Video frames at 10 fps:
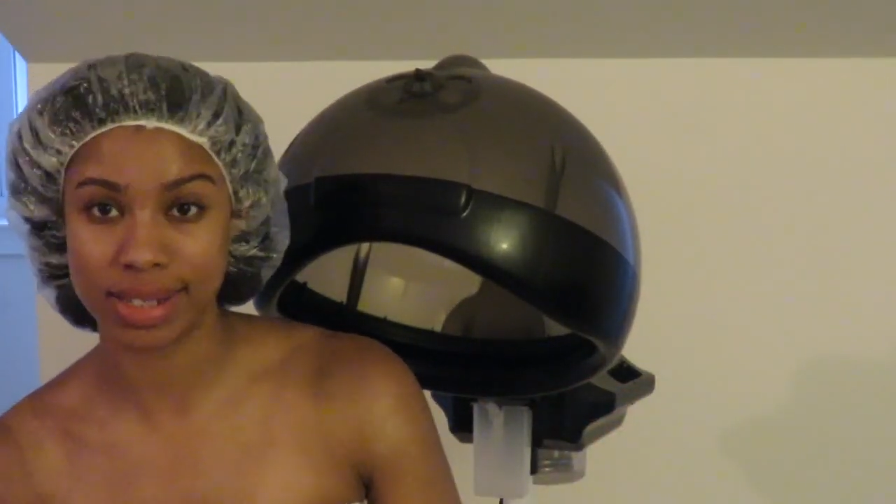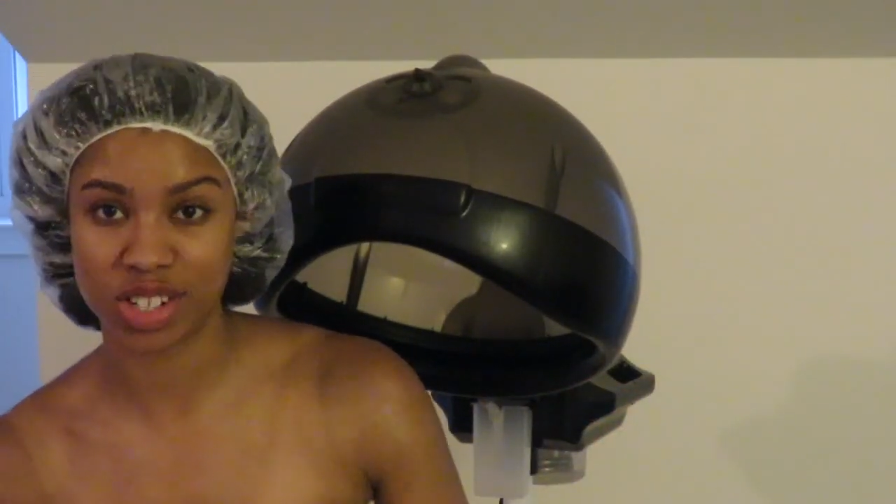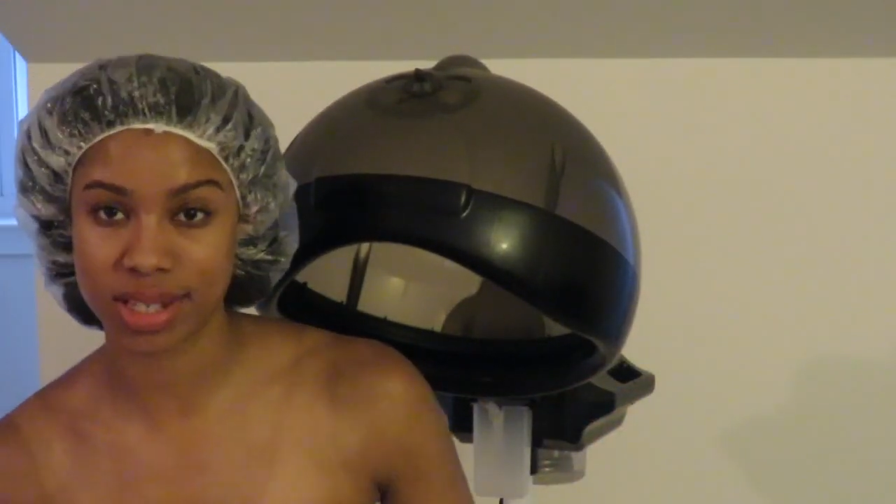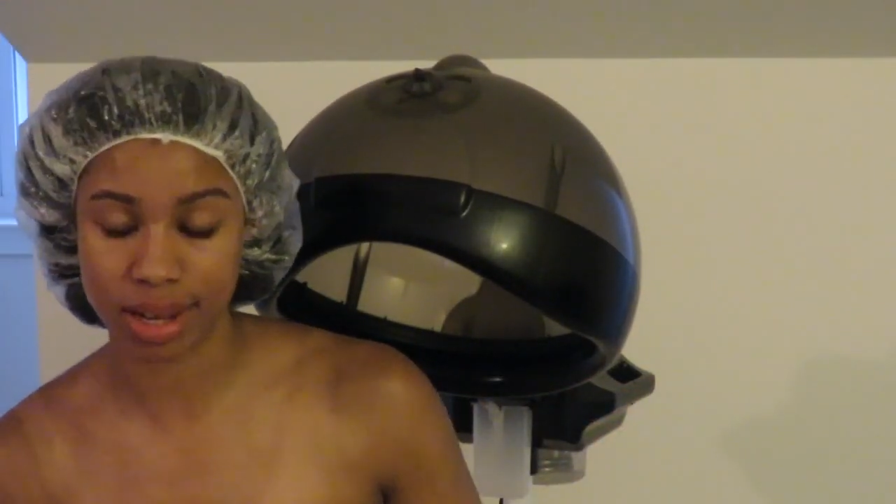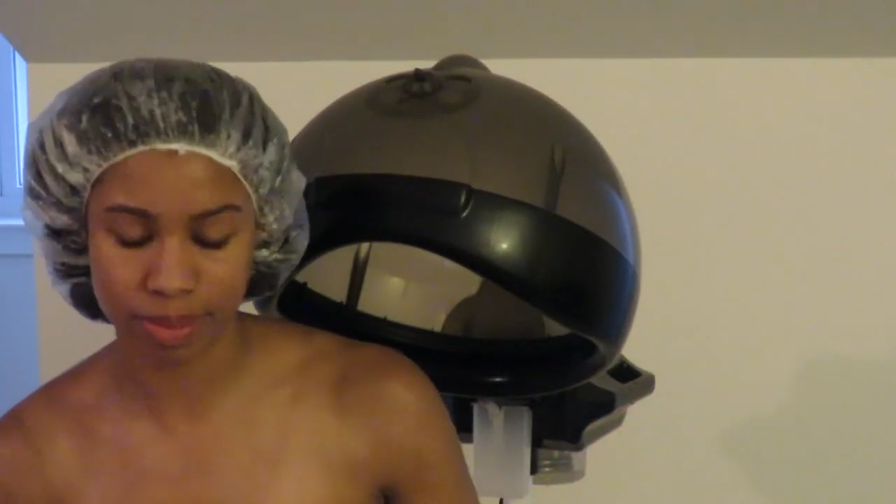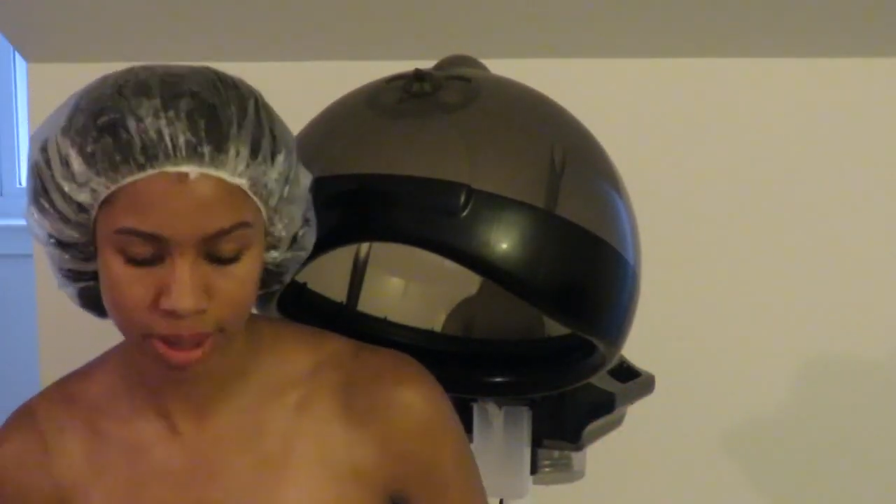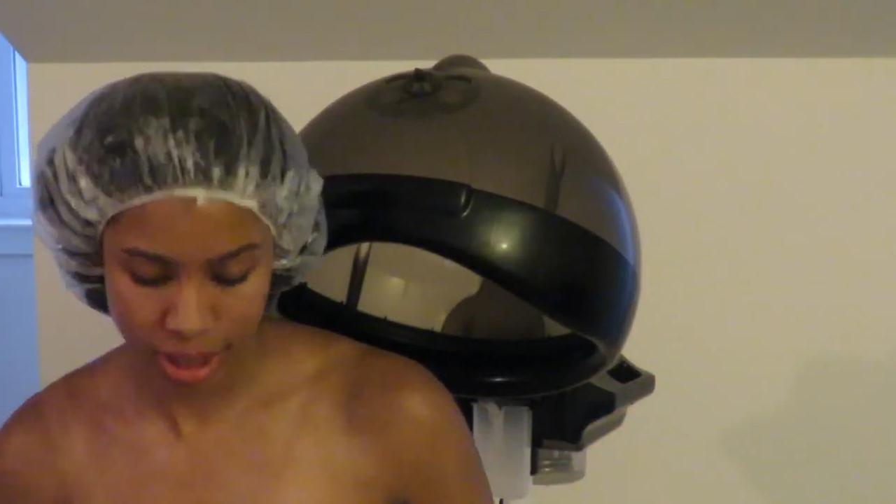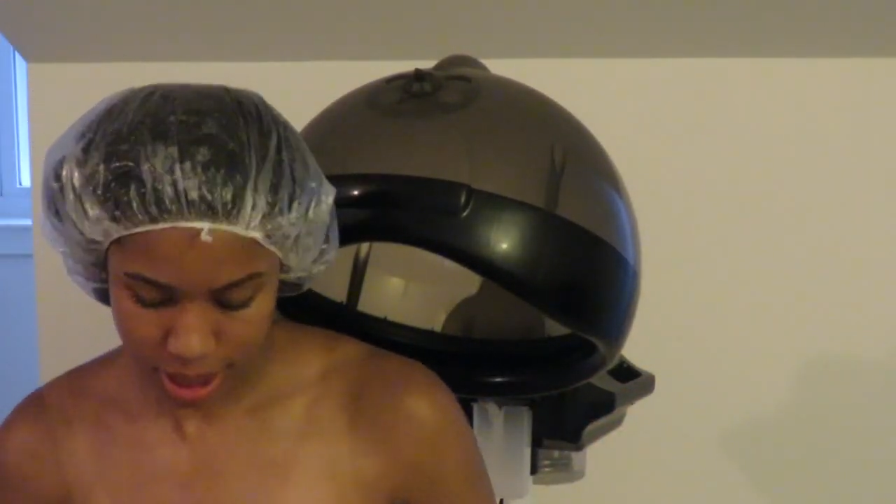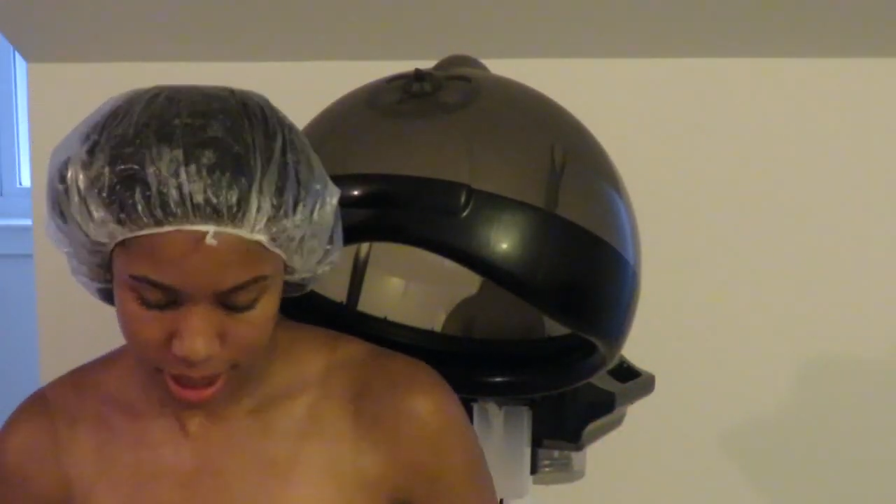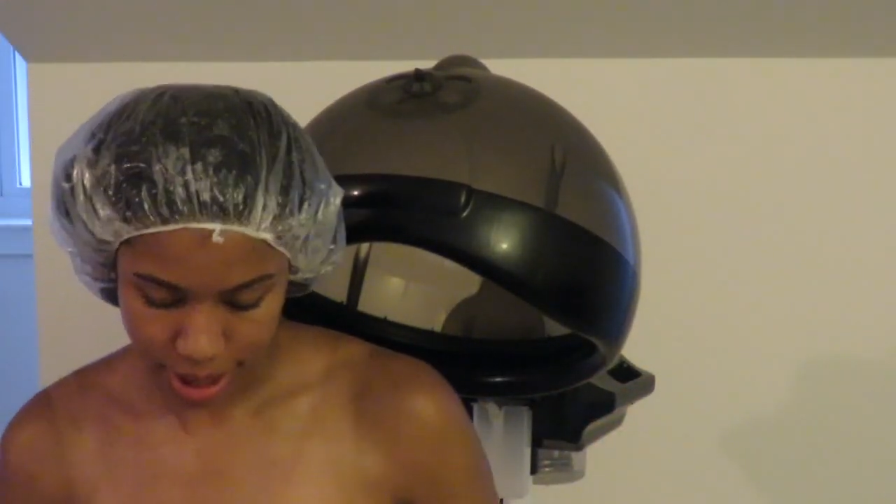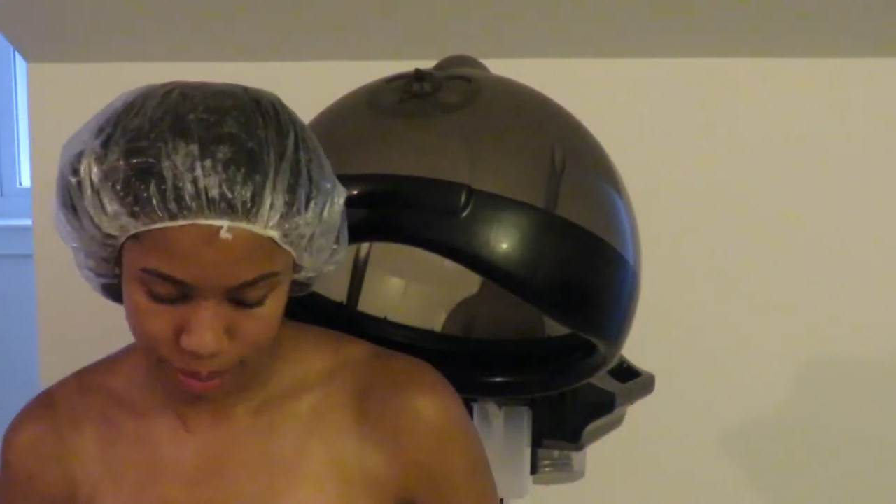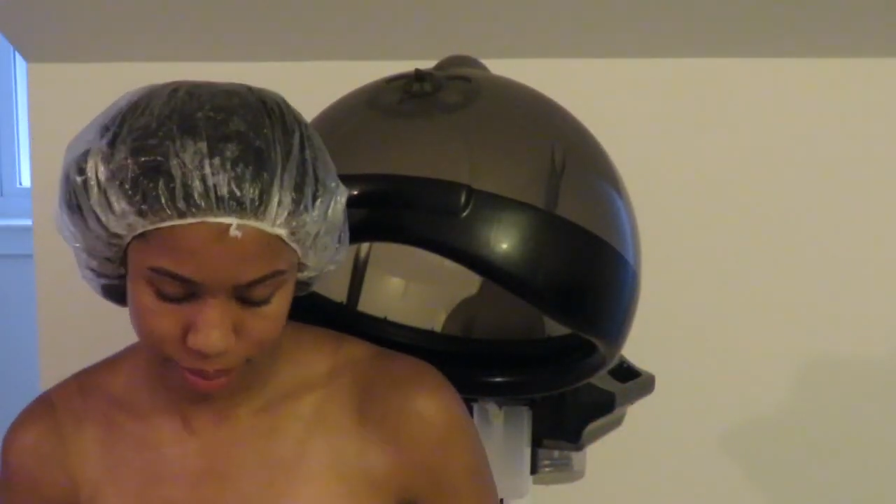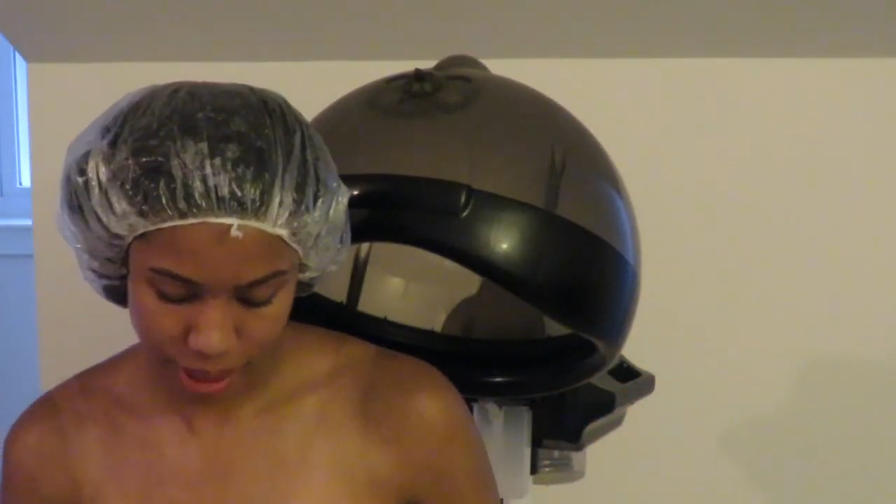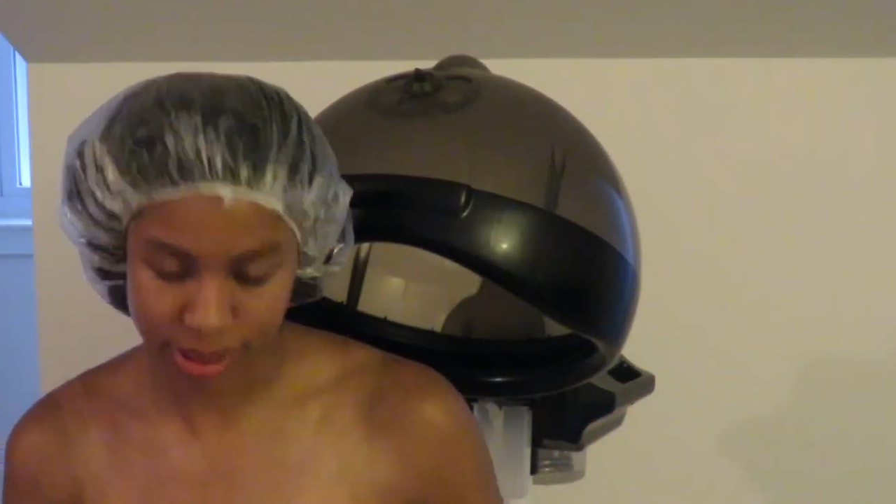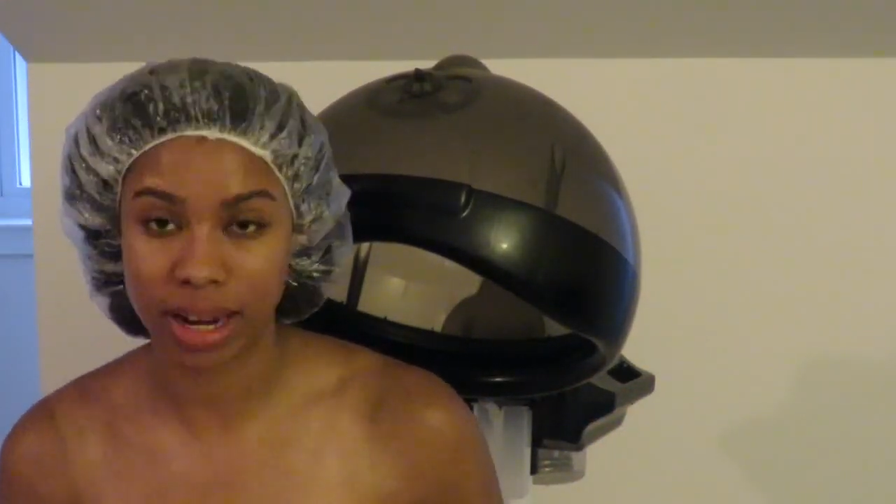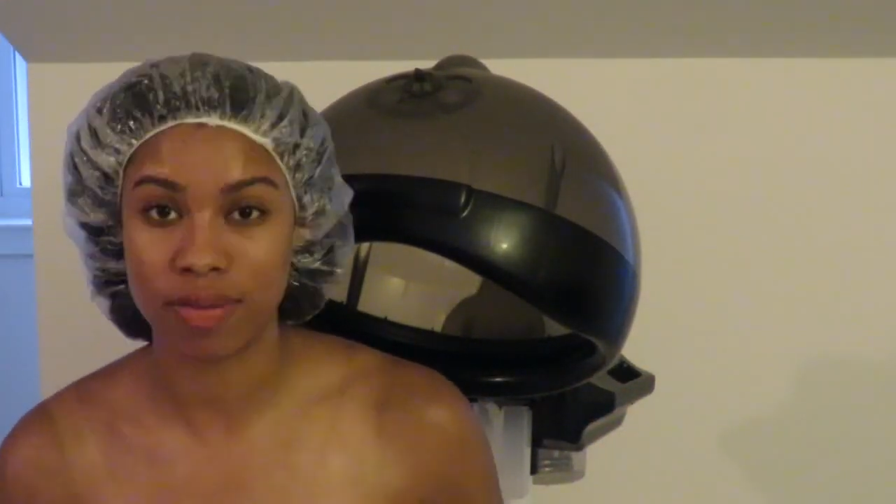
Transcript: clipping them to the top of my head